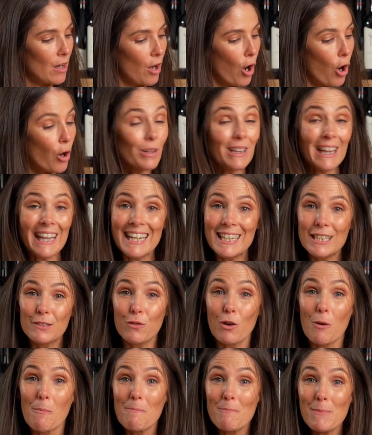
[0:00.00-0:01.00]
lees
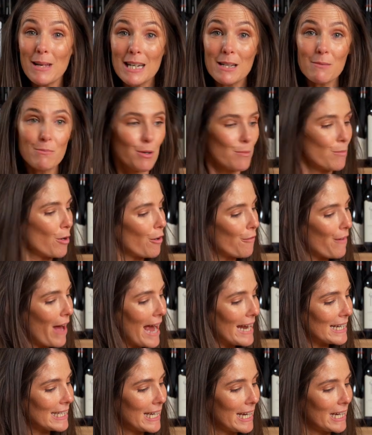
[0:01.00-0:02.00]
for a minimum of
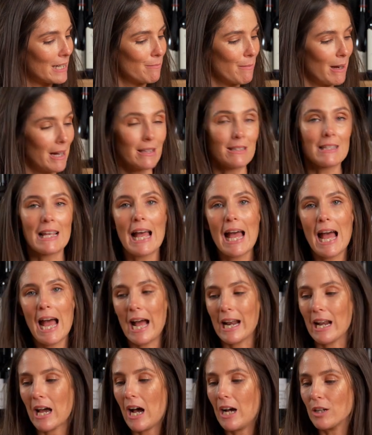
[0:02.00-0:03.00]
18 months
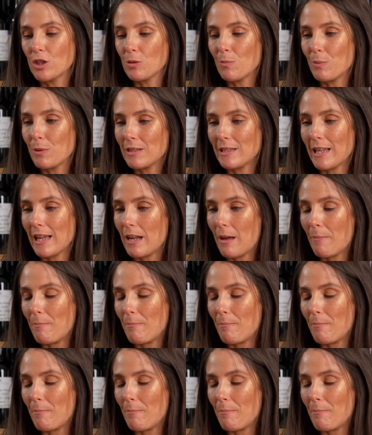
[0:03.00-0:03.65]
and 100%